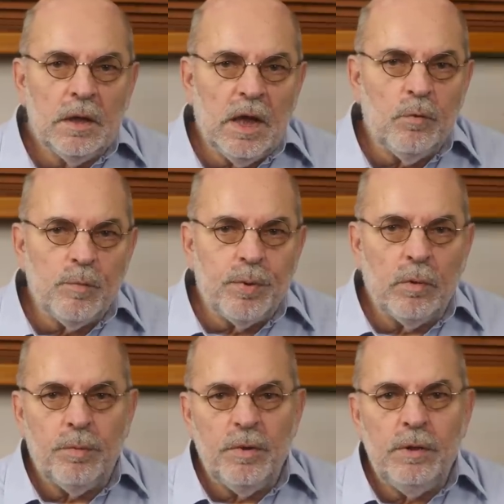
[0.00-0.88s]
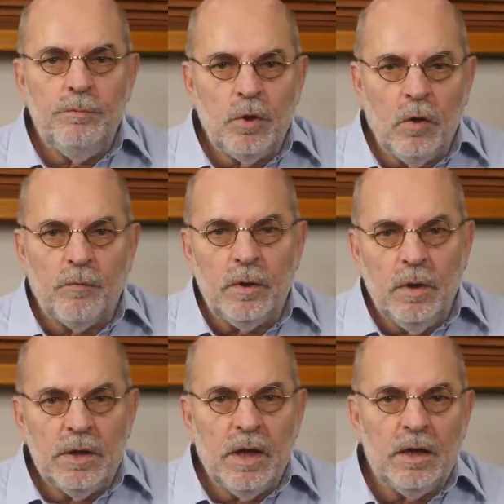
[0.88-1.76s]
That would probably cover
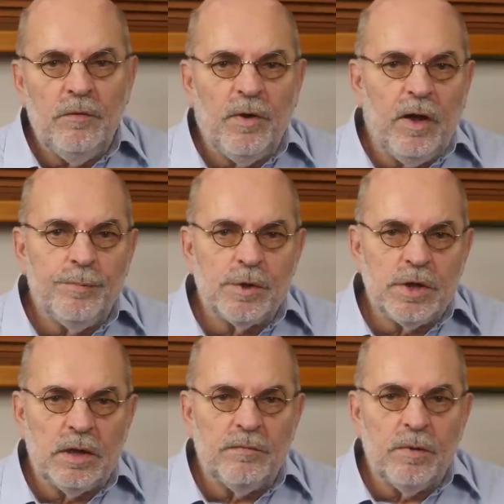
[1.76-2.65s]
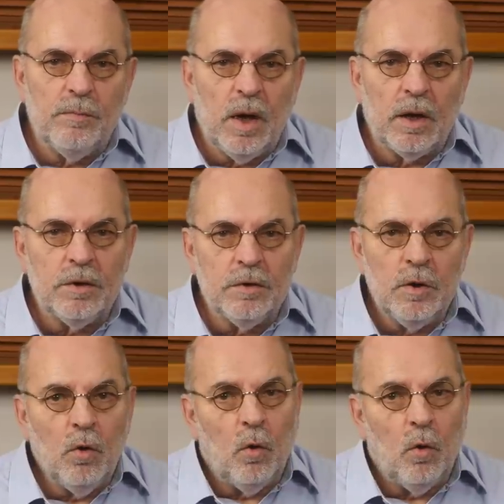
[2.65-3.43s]
95% of the market